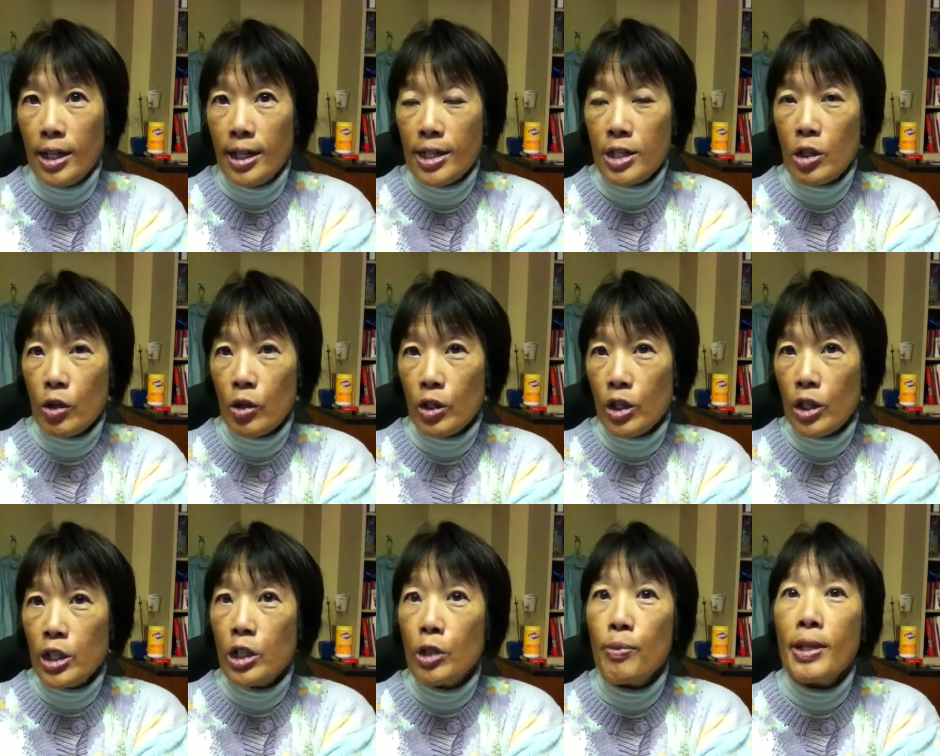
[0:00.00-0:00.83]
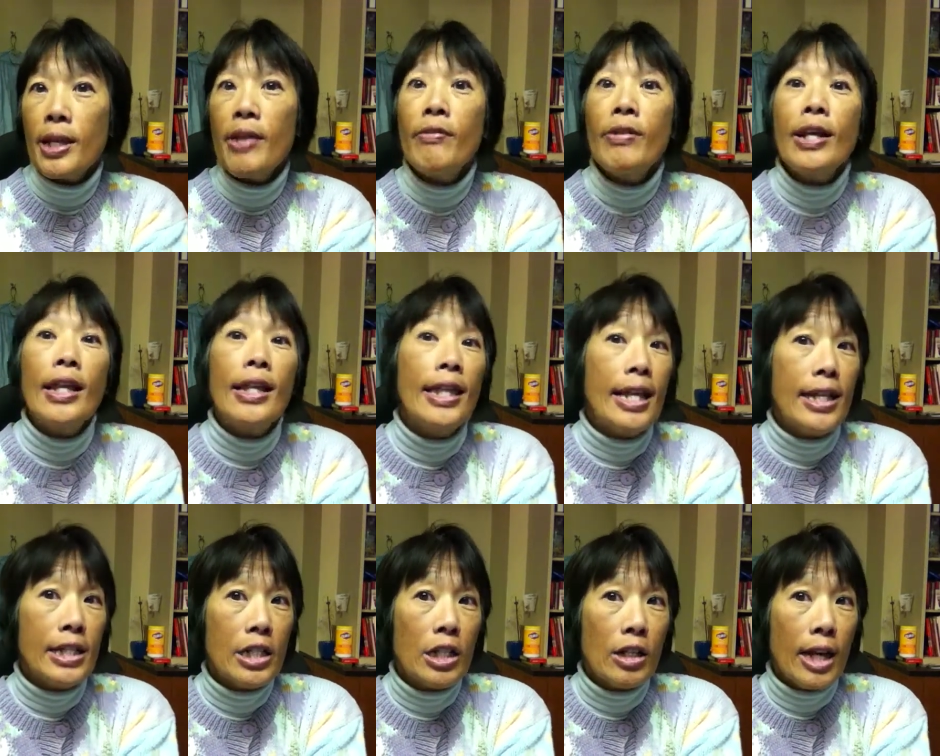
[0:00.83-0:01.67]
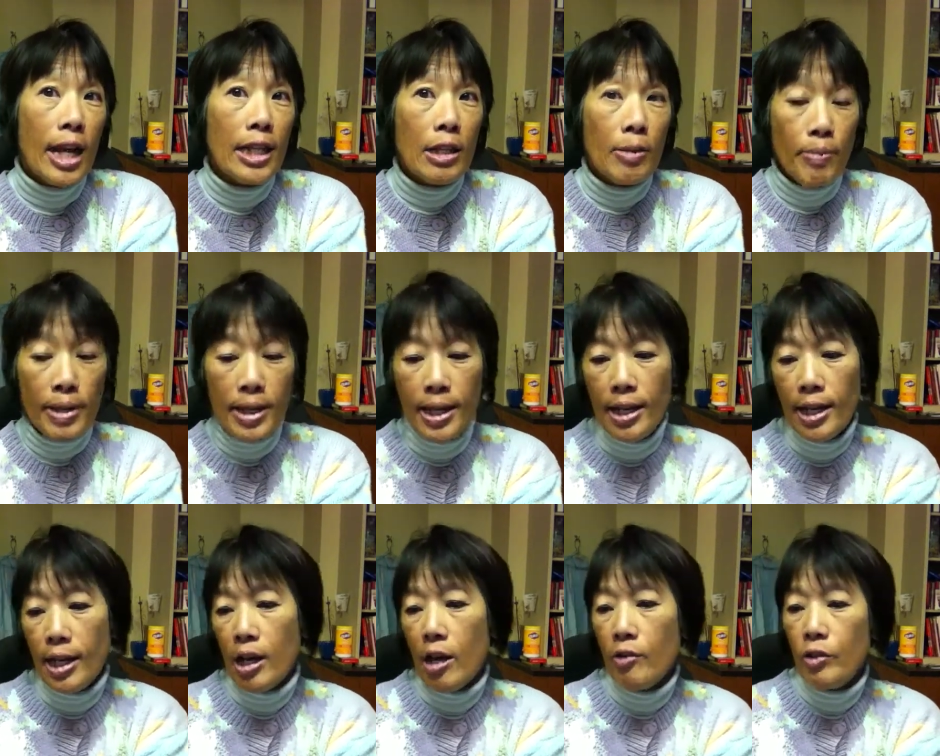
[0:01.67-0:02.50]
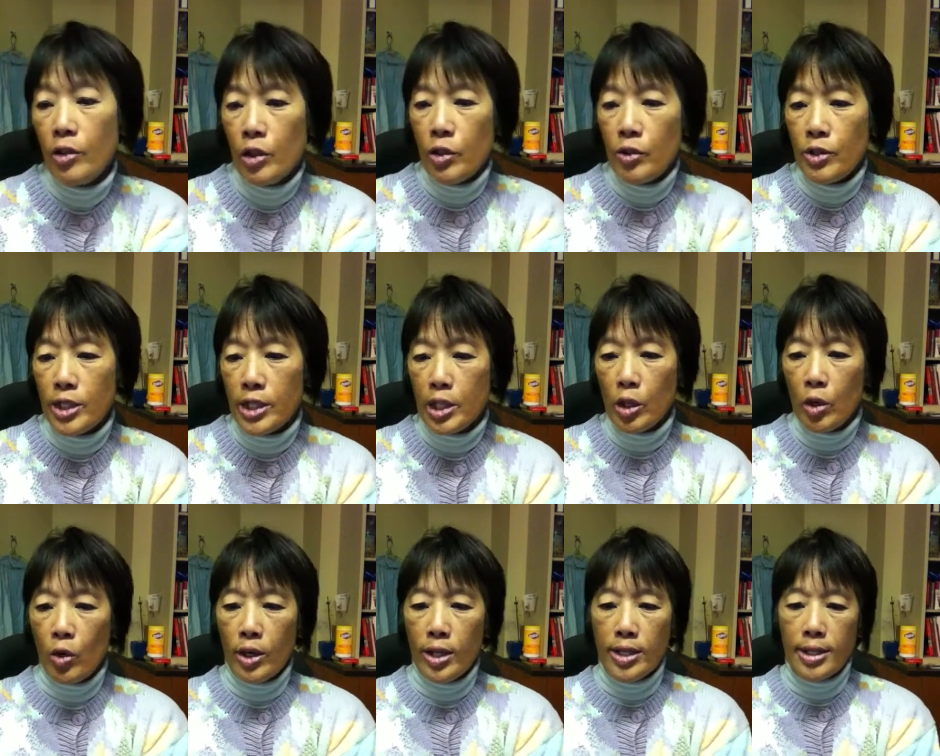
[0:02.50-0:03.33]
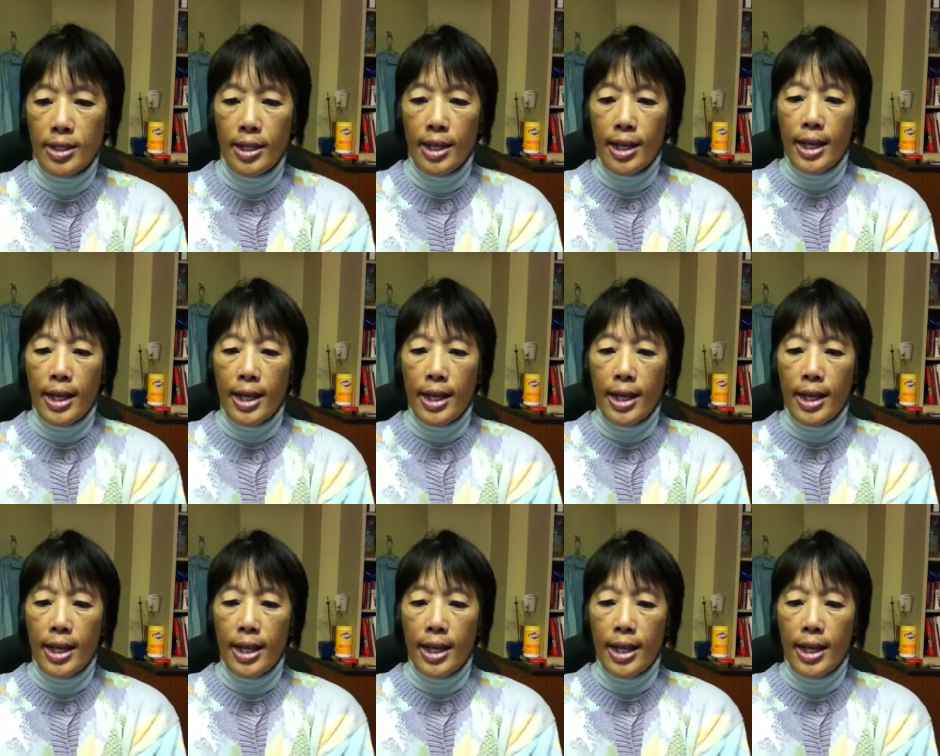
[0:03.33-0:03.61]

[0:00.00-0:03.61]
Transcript: So she'll be giving a lecture at the beginning of her nutrition course.